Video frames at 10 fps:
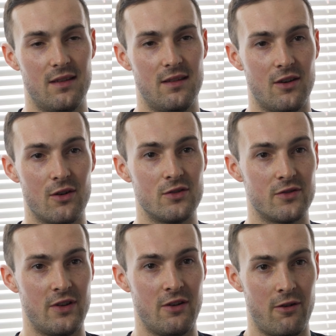Your goals
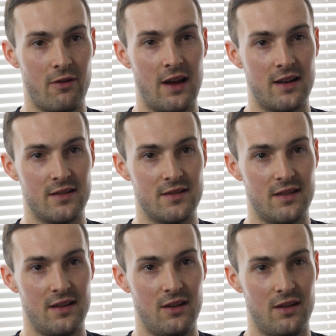are in your own hands
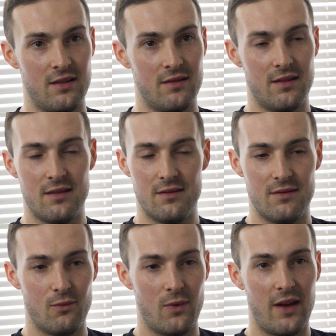and you can
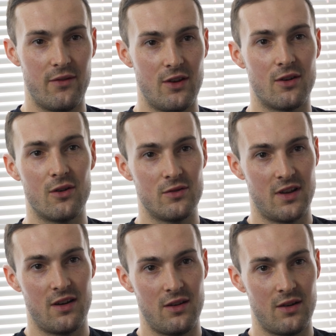whatever your goals
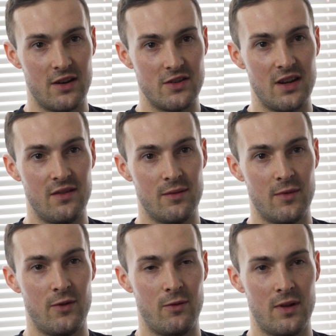are, you can achieve them
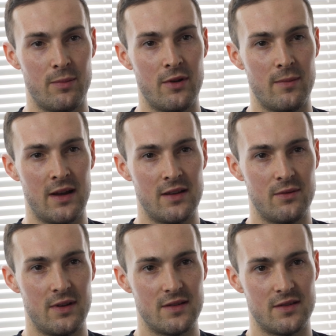if you really put your mind
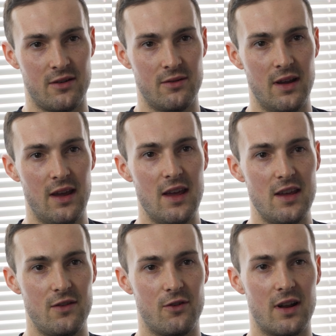to it. So
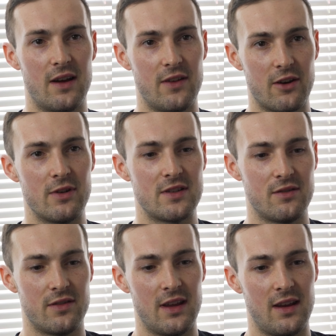you've got to have that
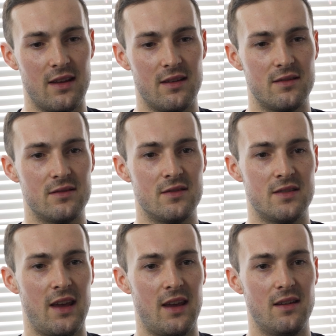critical thinking to
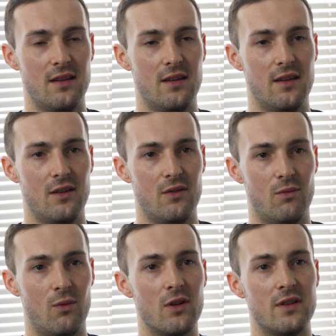say,
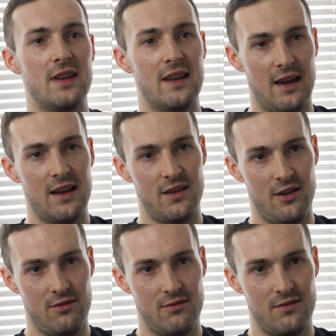what didn't I
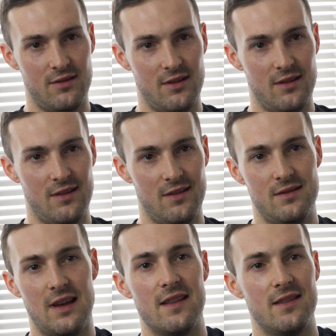do
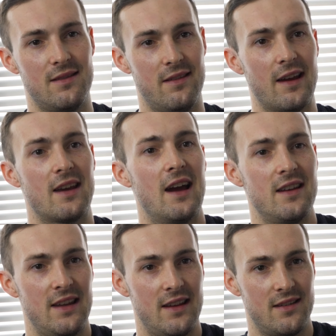that that guy
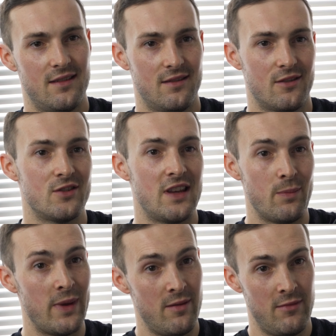did because he
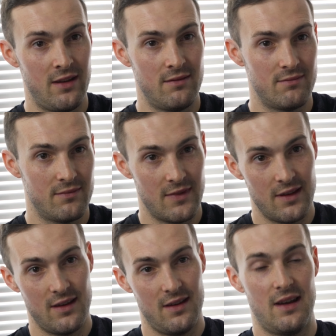beat me,
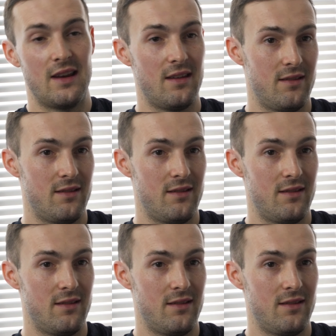and he